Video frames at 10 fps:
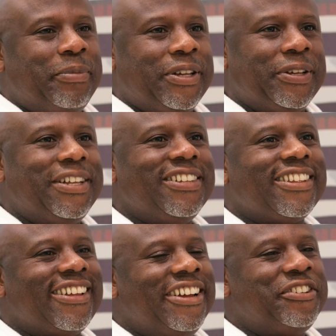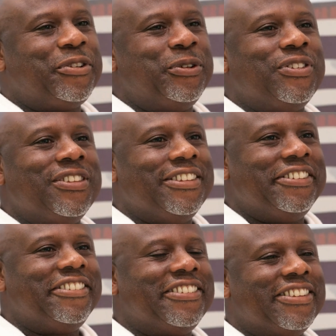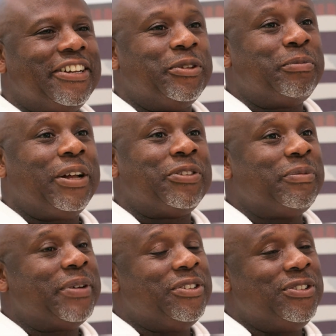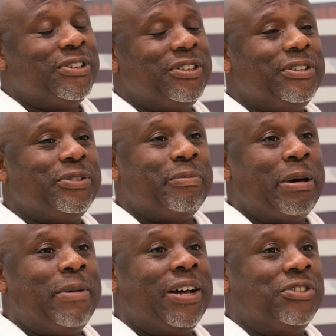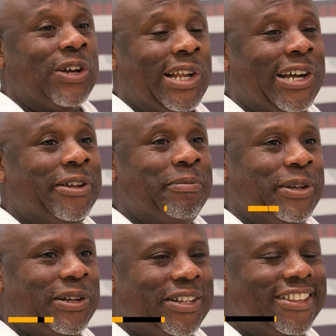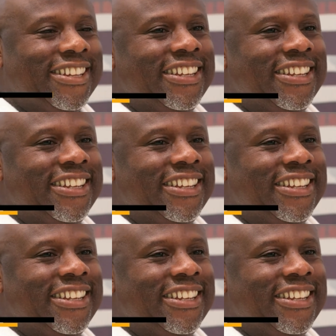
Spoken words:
Epega. I shortened it. That was part of my journey to Baba Jala Epega.